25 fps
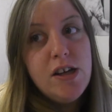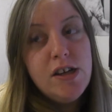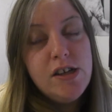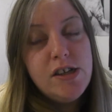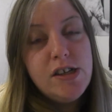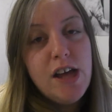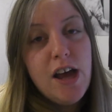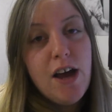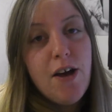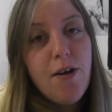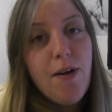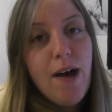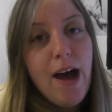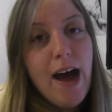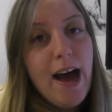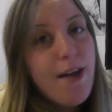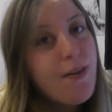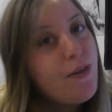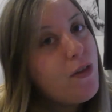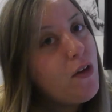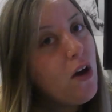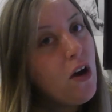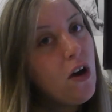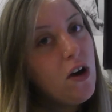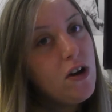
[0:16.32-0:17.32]
So I
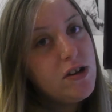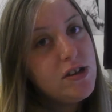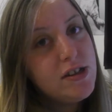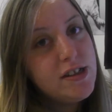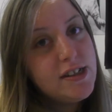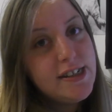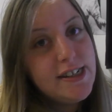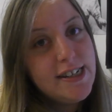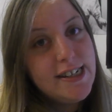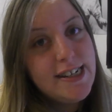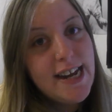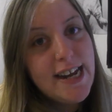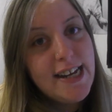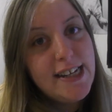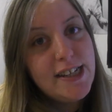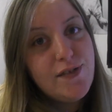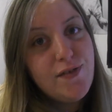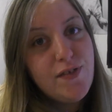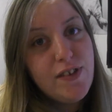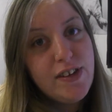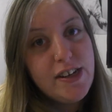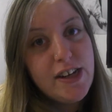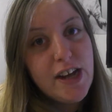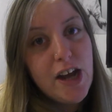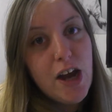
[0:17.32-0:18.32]
thought today's
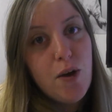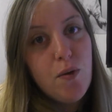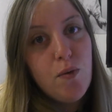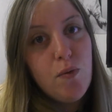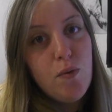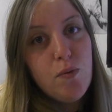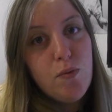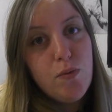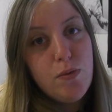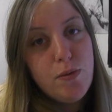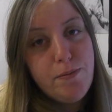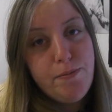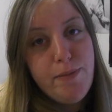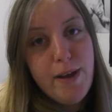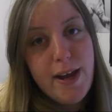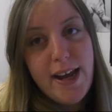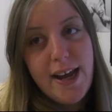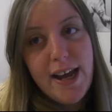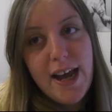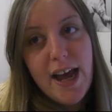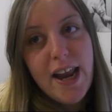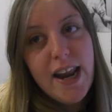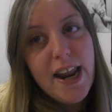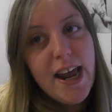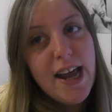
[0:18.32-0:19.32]
video would
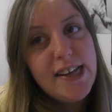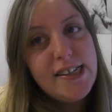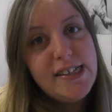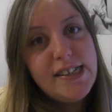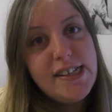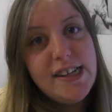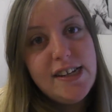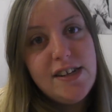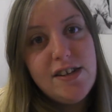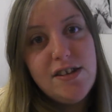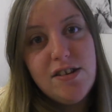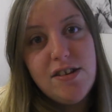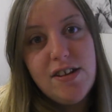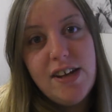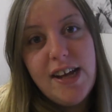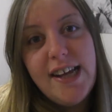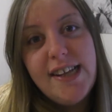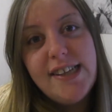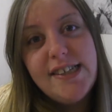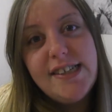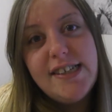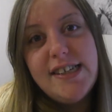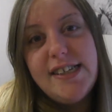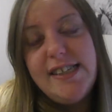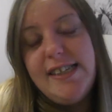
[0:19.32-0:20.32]
be a nice little
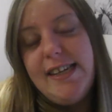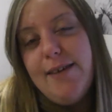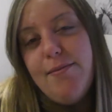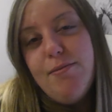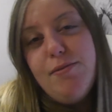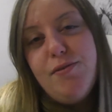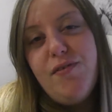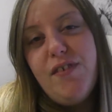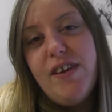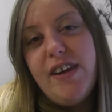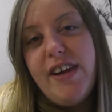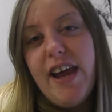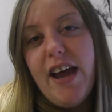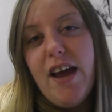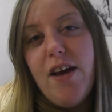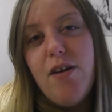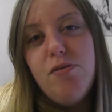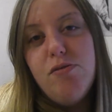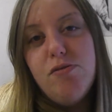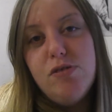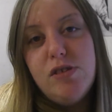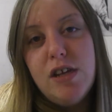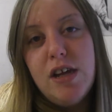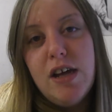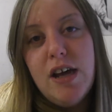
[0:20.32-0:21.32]
hints and tips
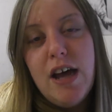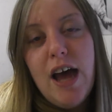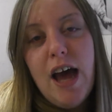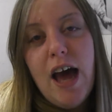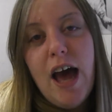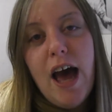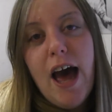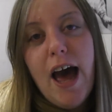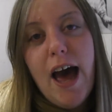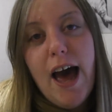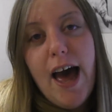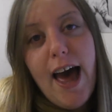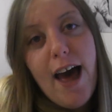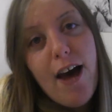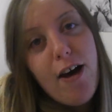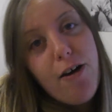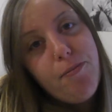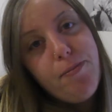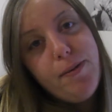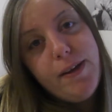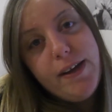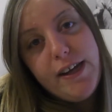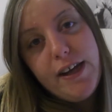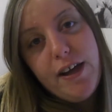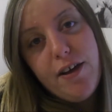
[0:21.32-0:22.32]
videos
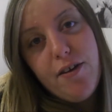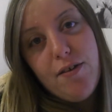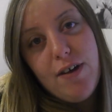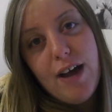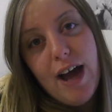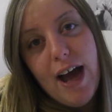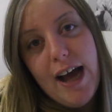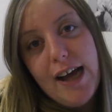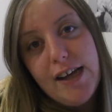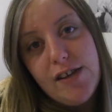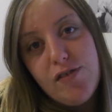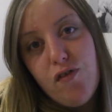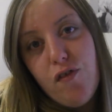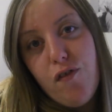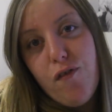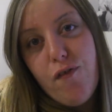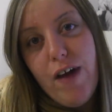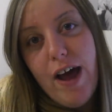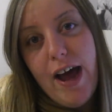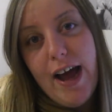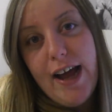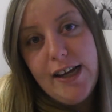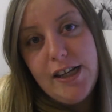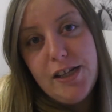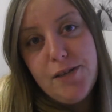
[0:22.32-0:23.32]
helping you guys
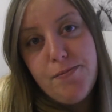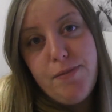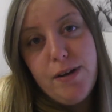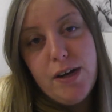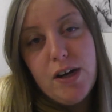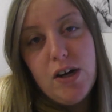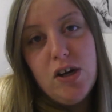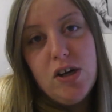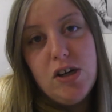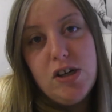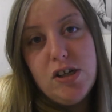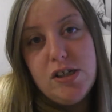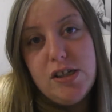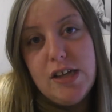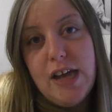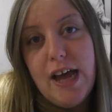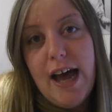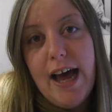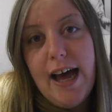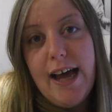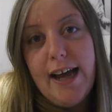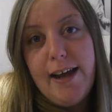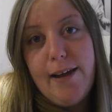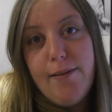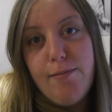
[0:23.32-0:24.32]
revise, because
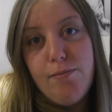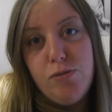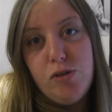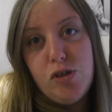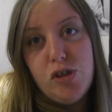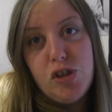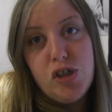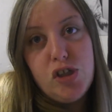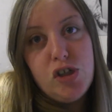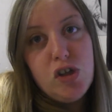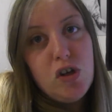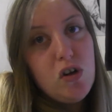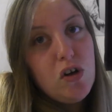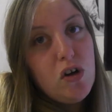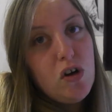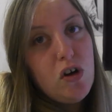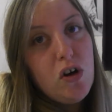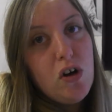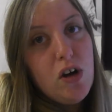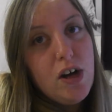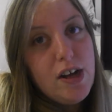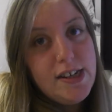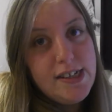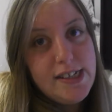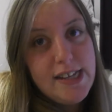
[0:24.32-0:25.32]
I am
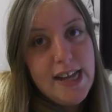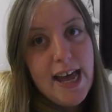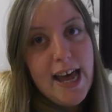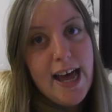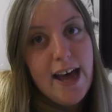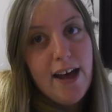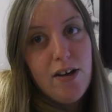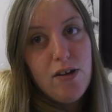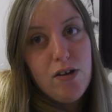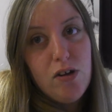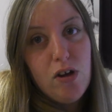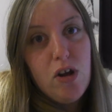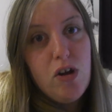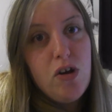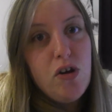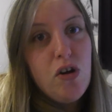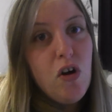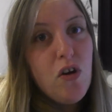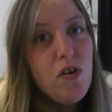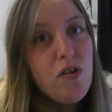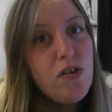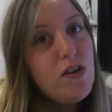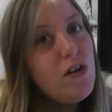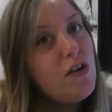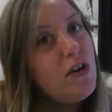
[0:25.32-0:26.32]
sure as hell
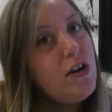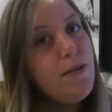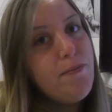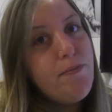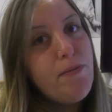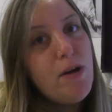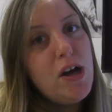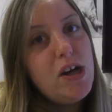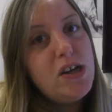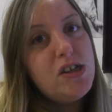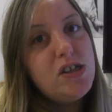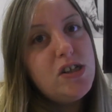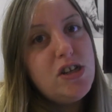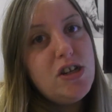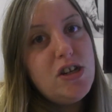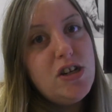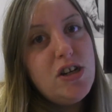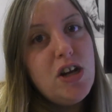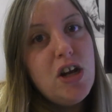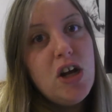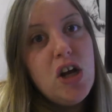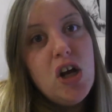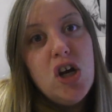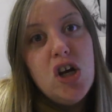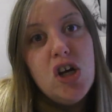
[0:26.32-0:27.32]
not the only
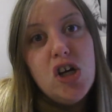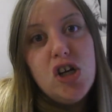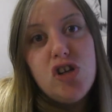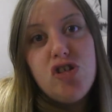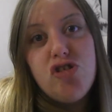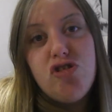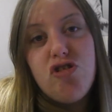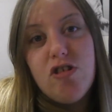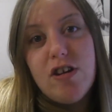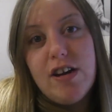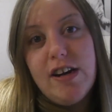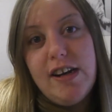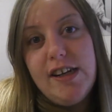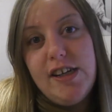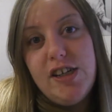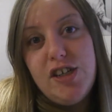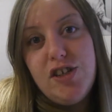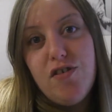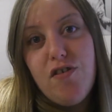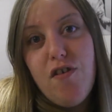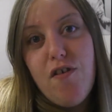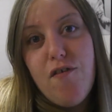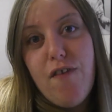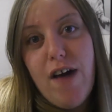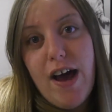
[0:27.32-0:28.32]
person struggling
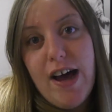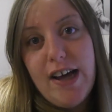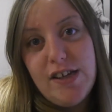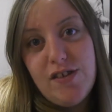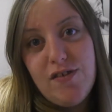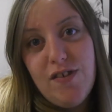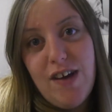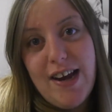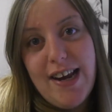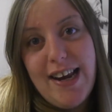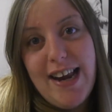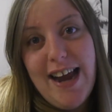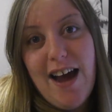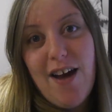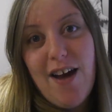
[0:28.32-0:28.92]
to revise right